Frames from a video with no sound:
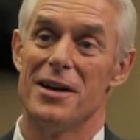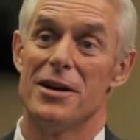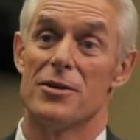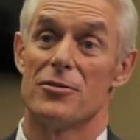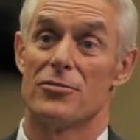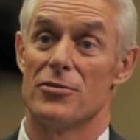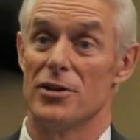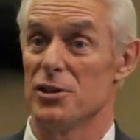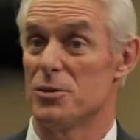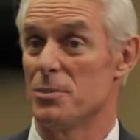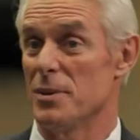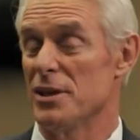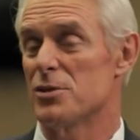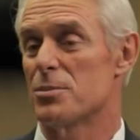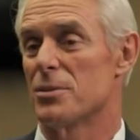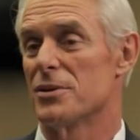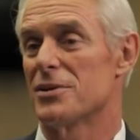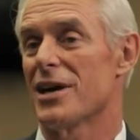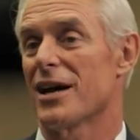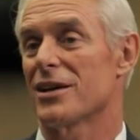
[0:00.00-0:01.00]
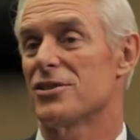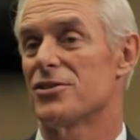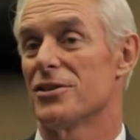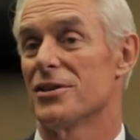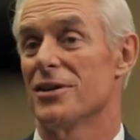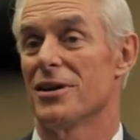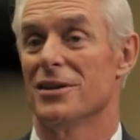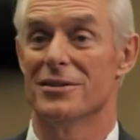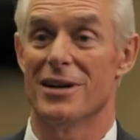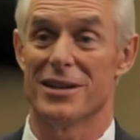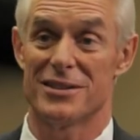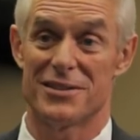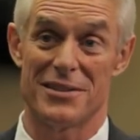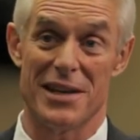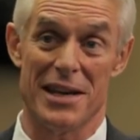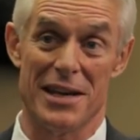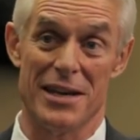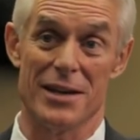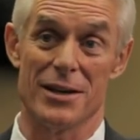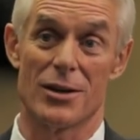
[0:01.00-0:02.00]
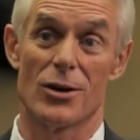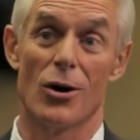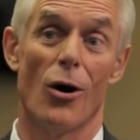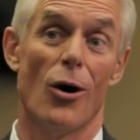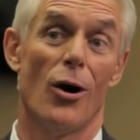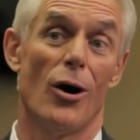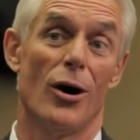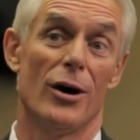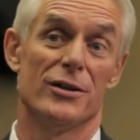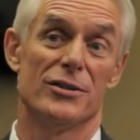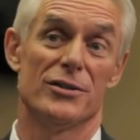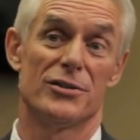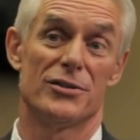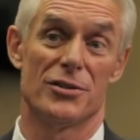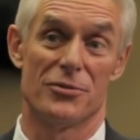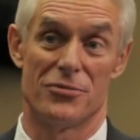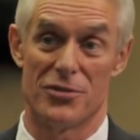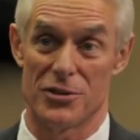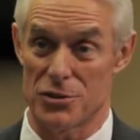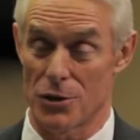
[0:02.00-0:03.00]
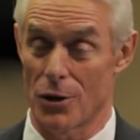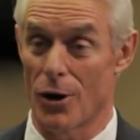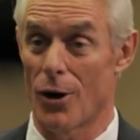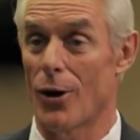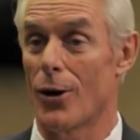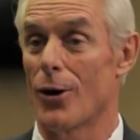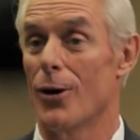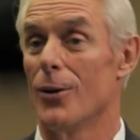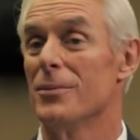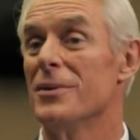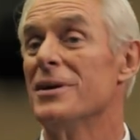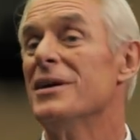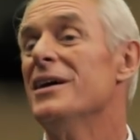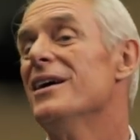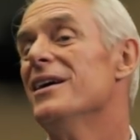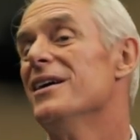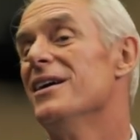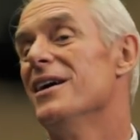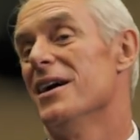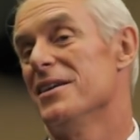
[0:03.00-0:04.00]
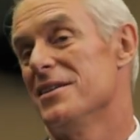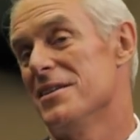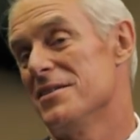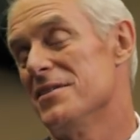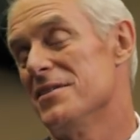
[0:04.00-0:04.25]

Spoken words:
free speech protection unless they cause sufficient harm. And in